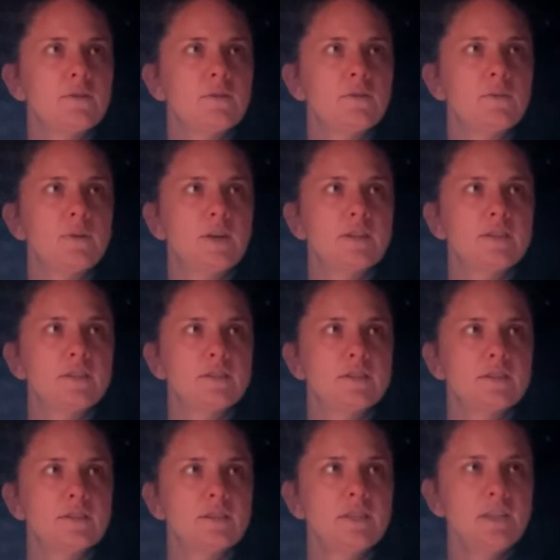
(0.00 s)
want
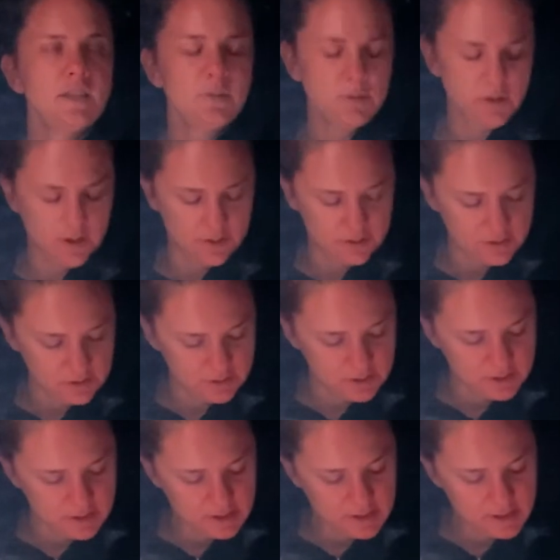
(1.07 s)
delta t, we'll call this delta
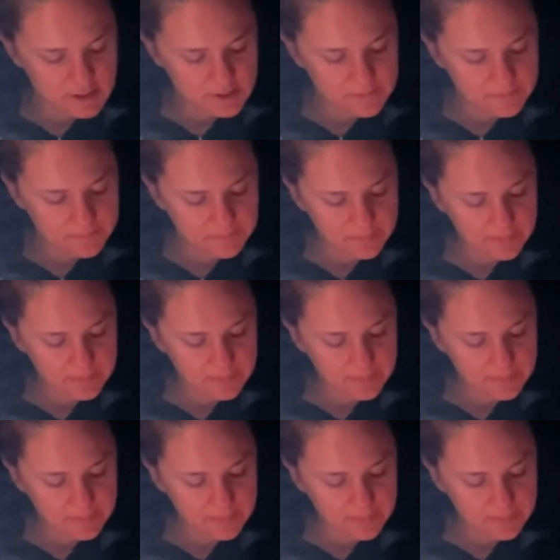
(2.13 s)
t,